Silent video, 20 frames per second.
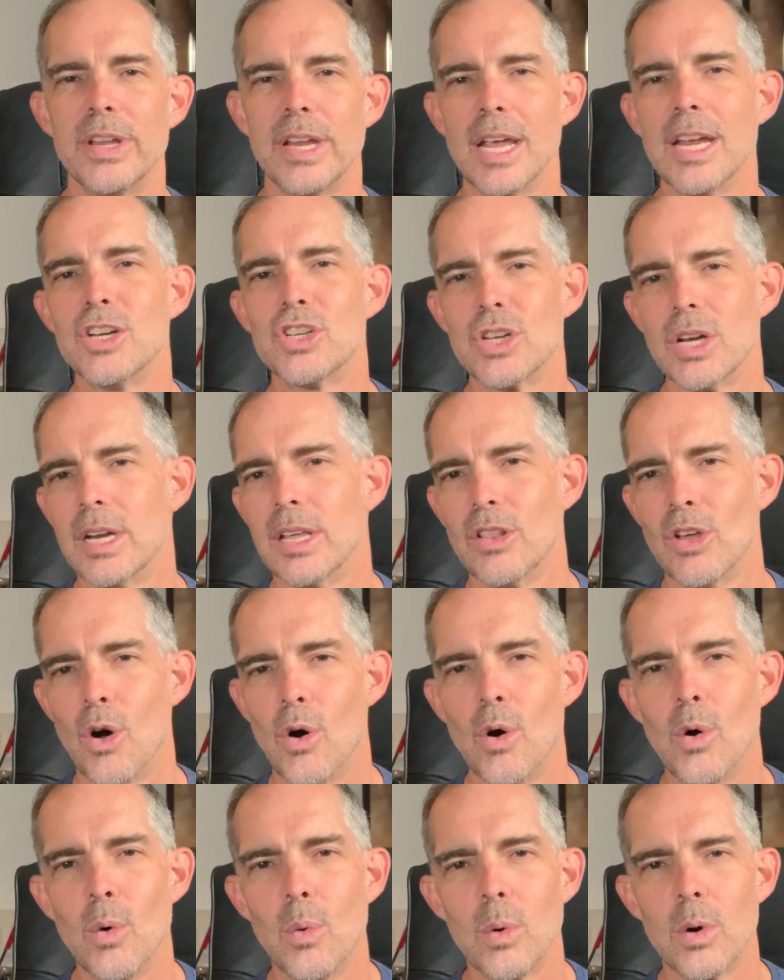nation in the
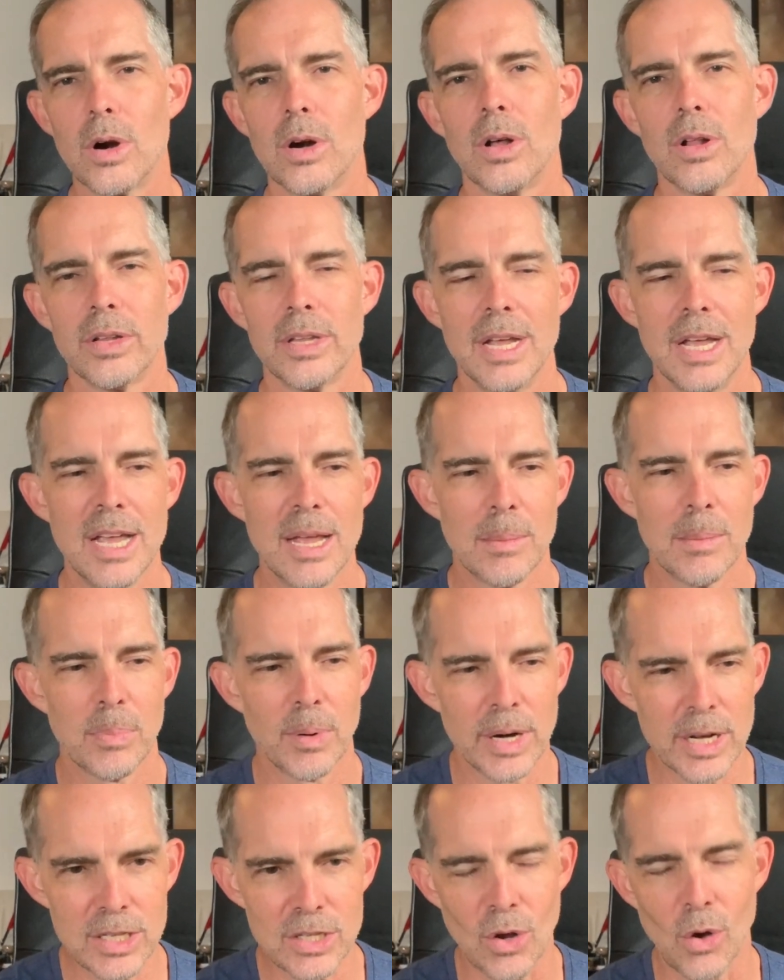whole world,
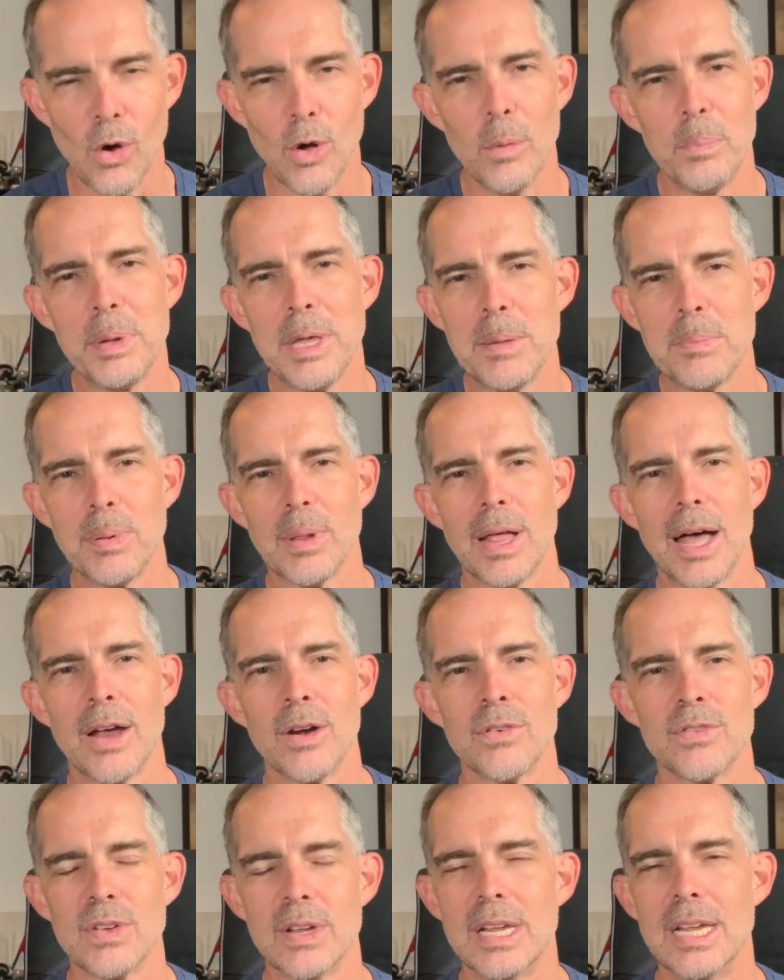brings the whole people out
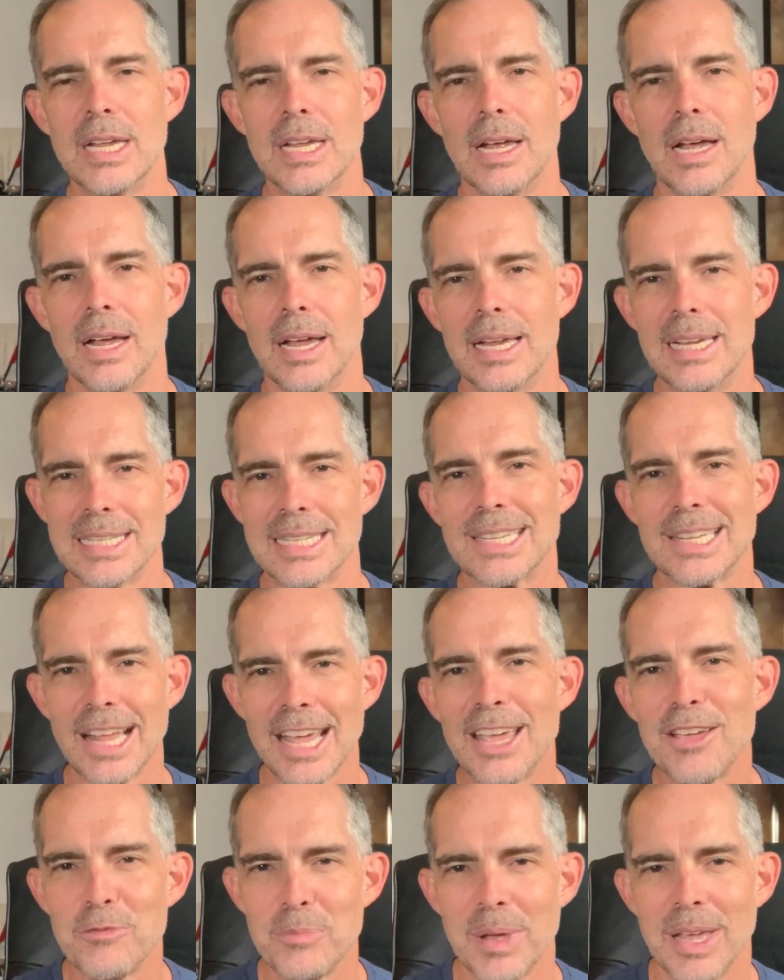of
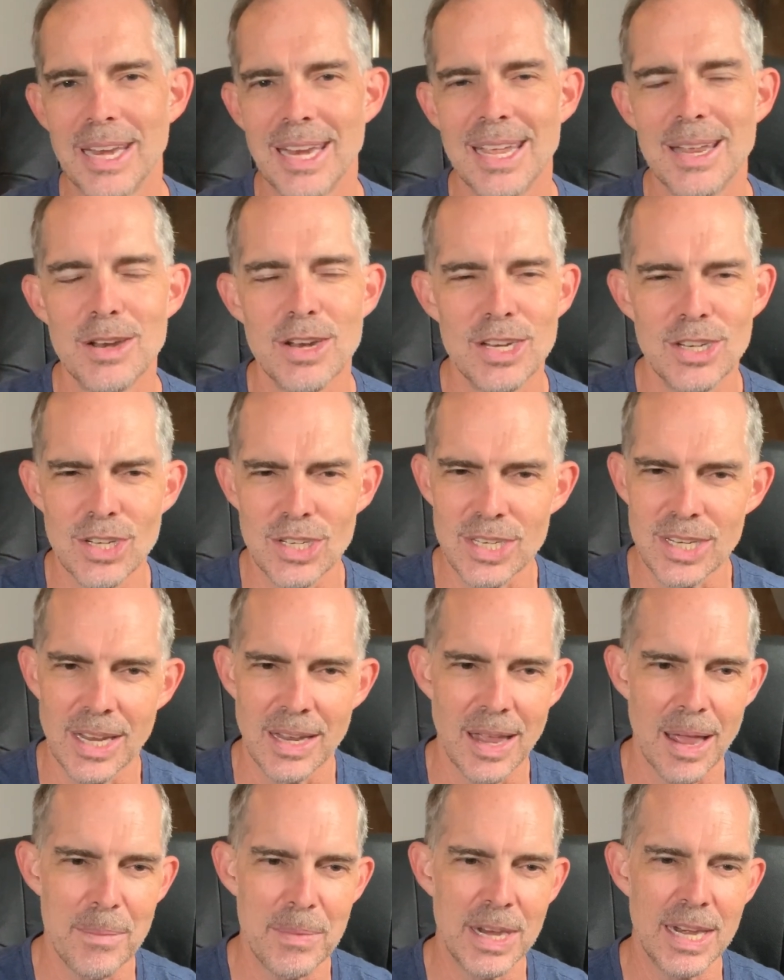enslavement.
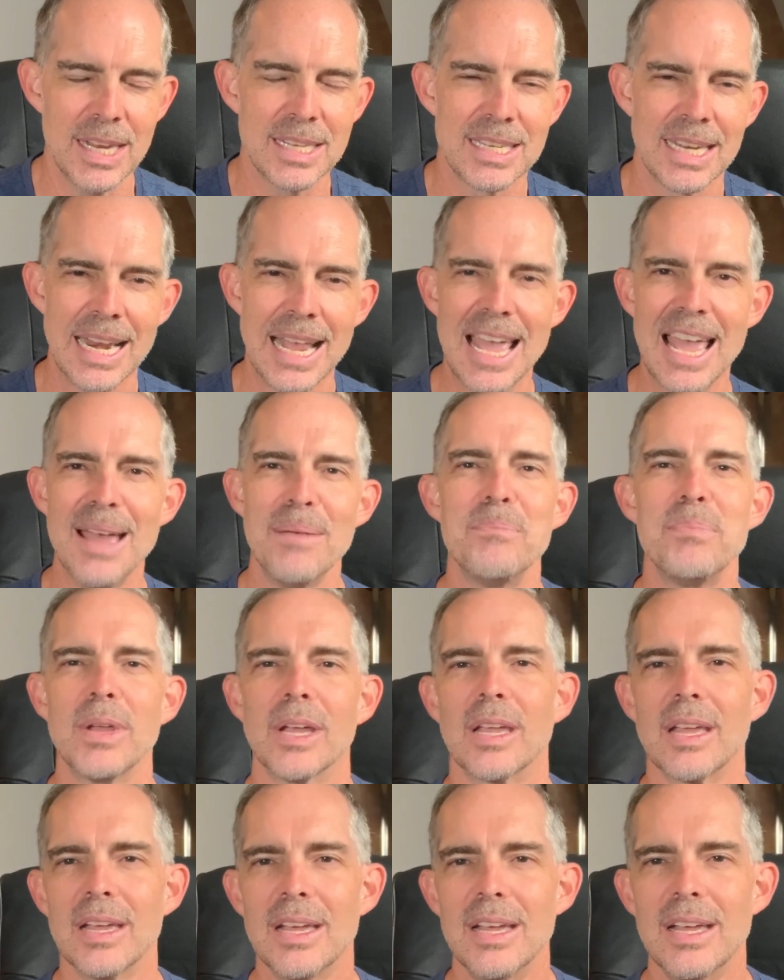It's an
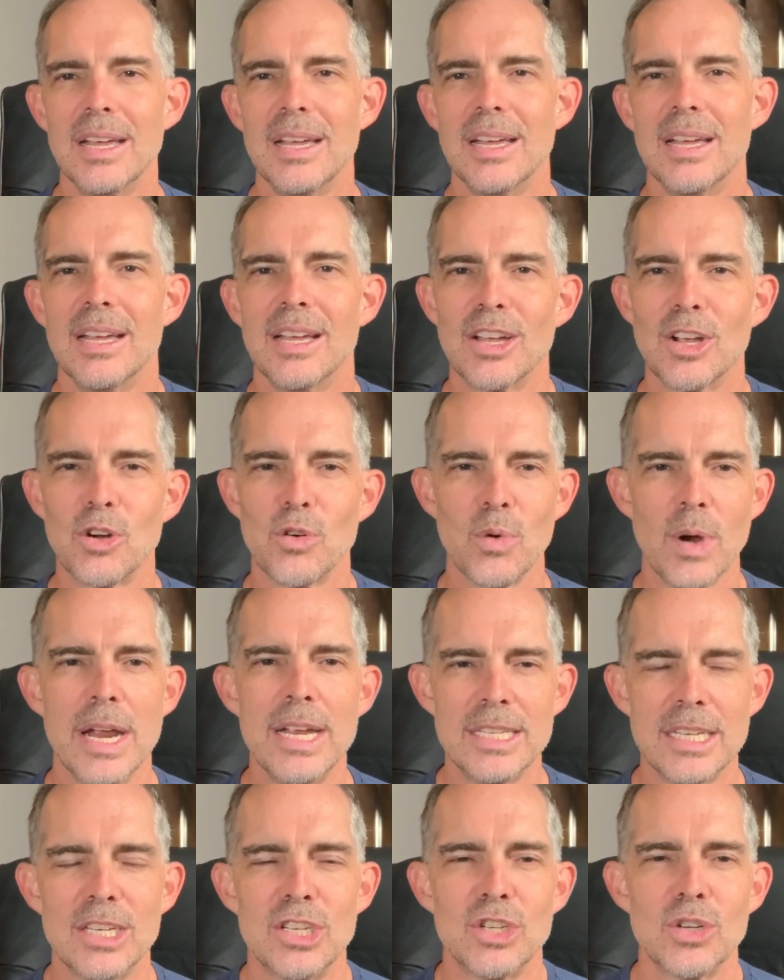epic,
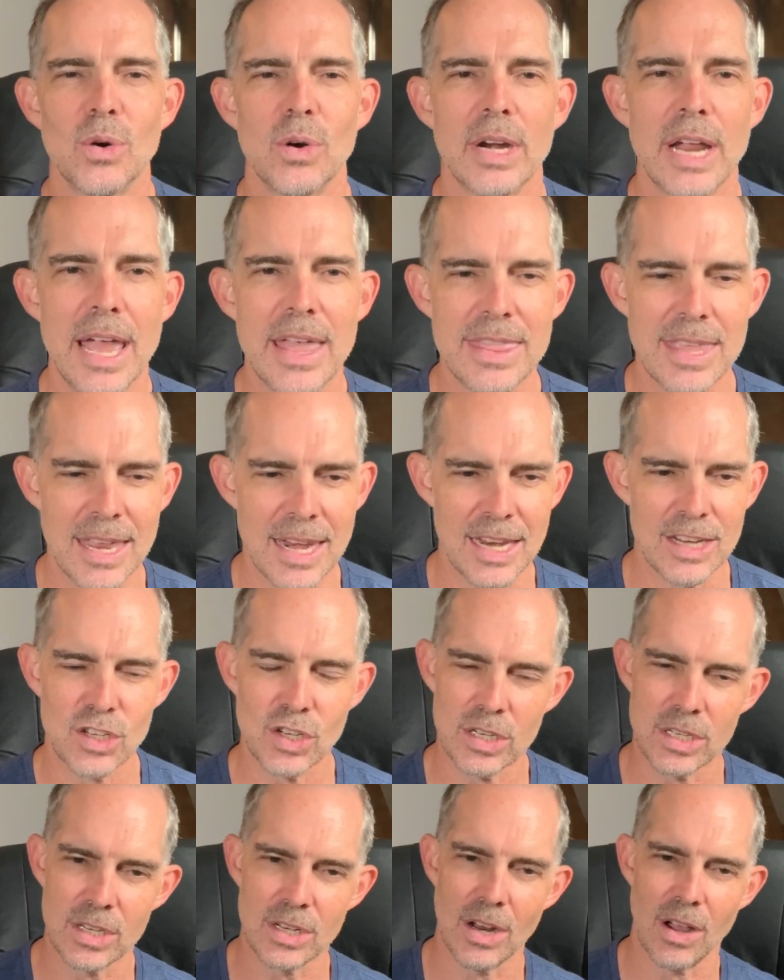crazy story. And then it
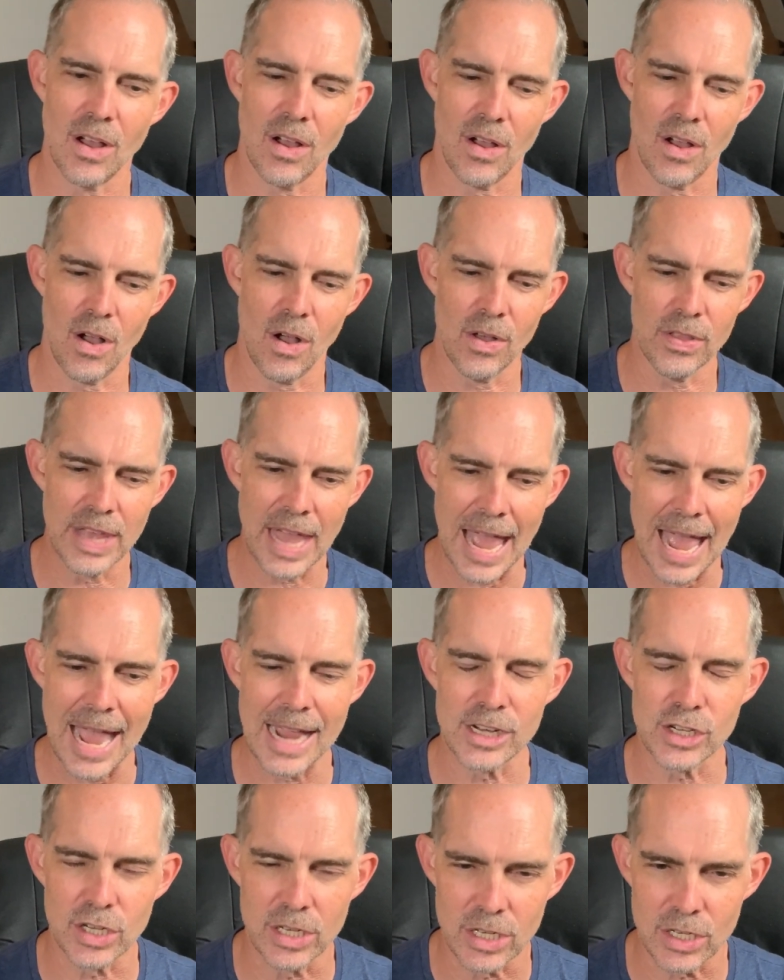just, all the
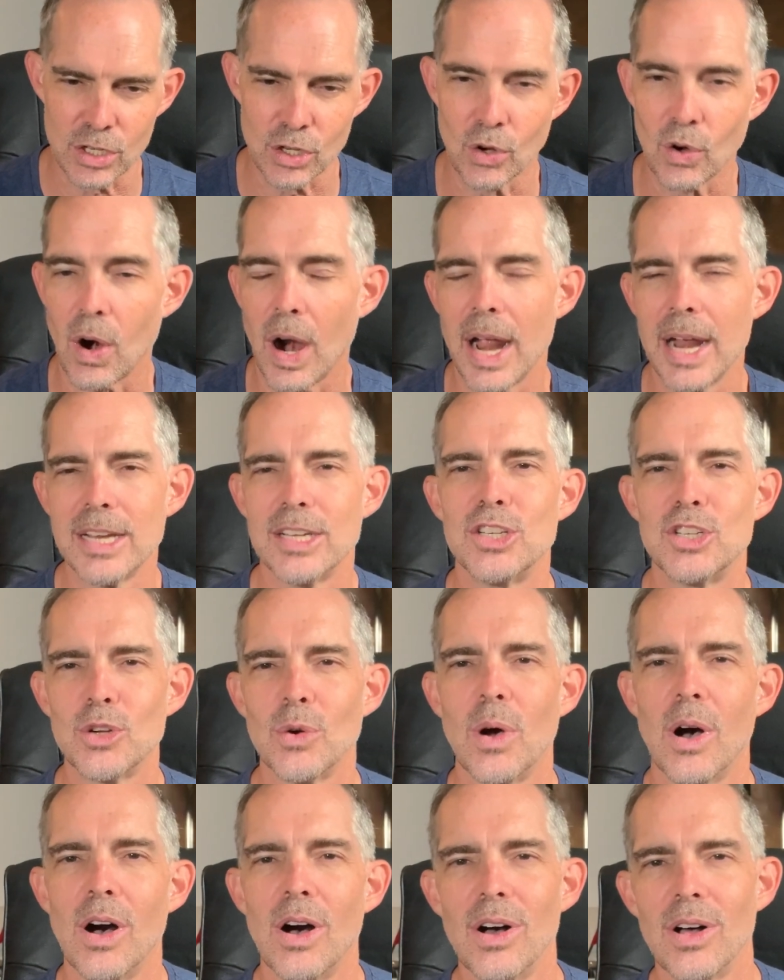action just grinds
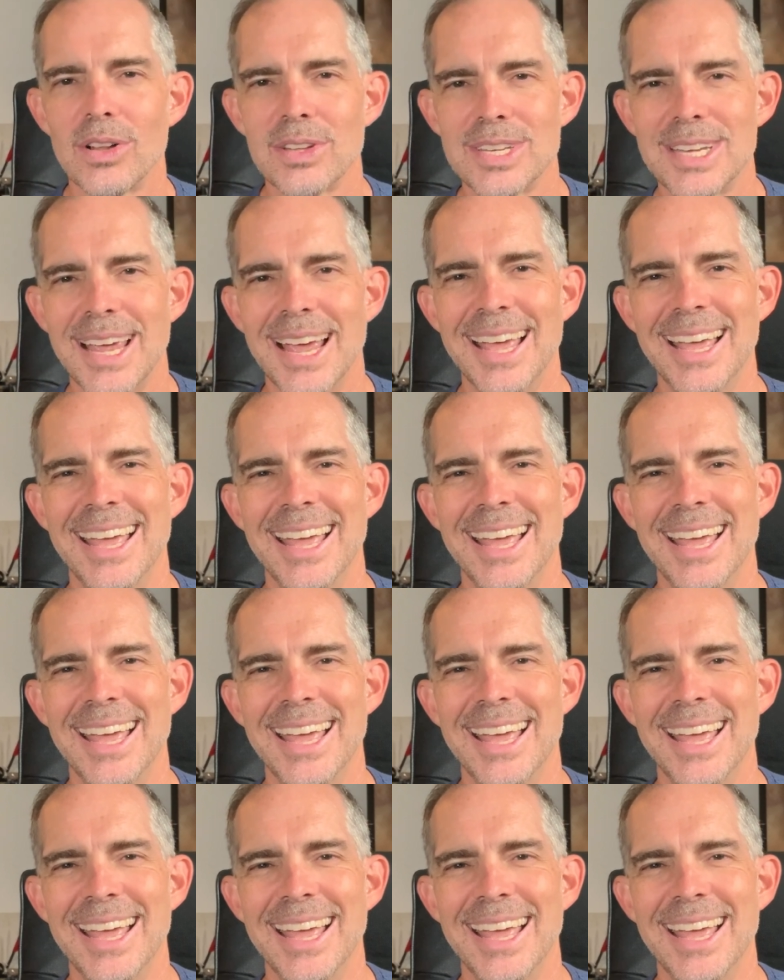to a halt